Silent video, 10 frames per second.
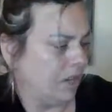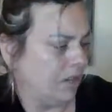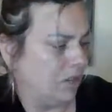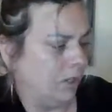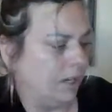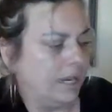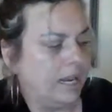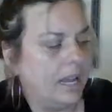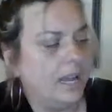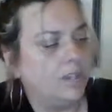You
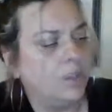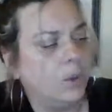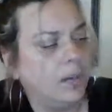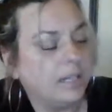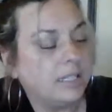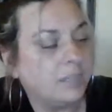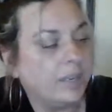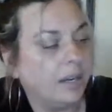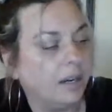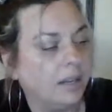are
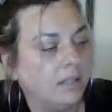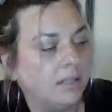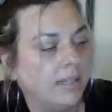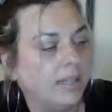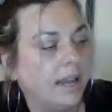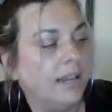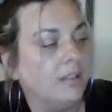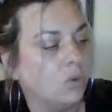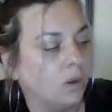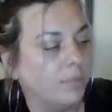experiencing
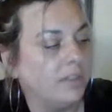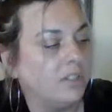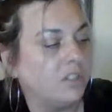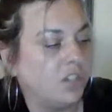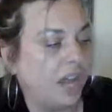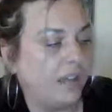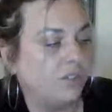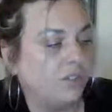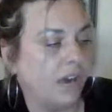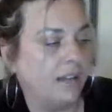enormous
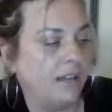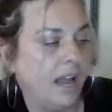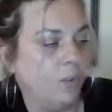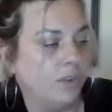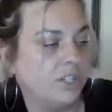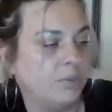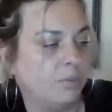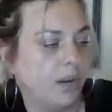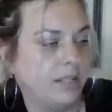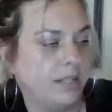change right now, which
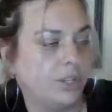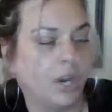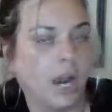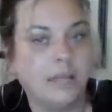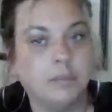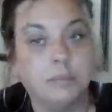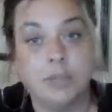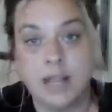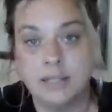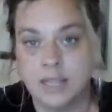brings great
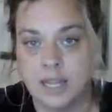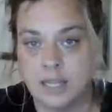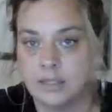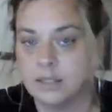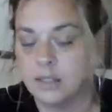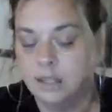blessings.